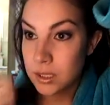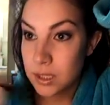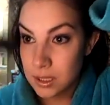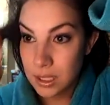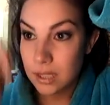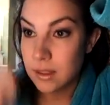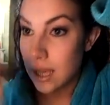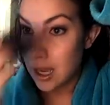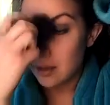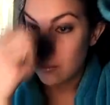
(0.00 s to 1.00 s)
Just like
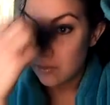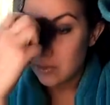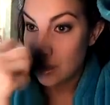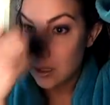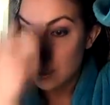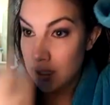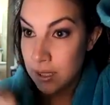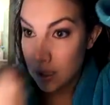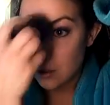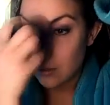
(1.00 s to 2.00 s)
that.
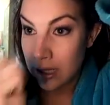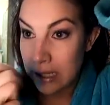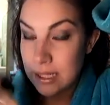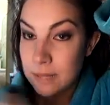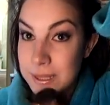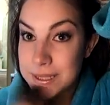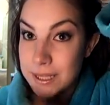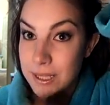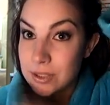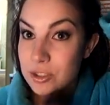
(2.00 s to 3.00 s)
And go right down my
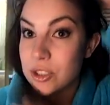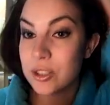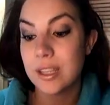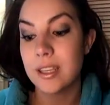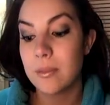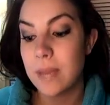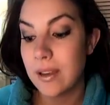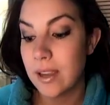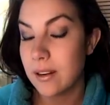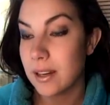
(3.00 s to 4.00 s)
nose. You're thinking
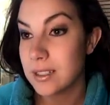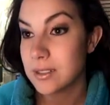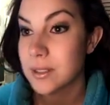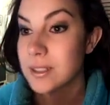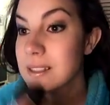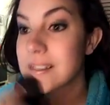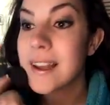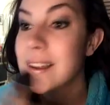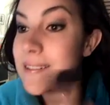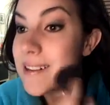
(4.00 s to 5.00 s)
about areas where the
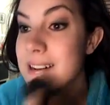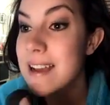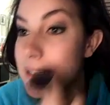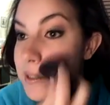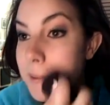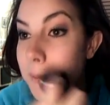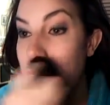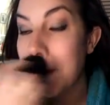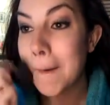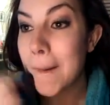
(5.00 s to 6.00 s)
sun would
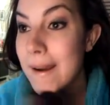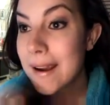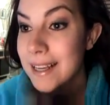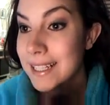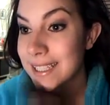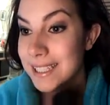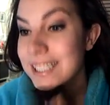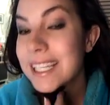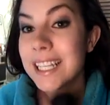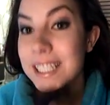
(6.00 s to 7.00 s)
naturally
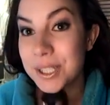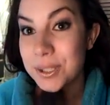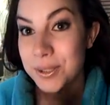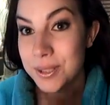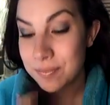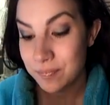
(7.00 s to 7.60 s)
hit you.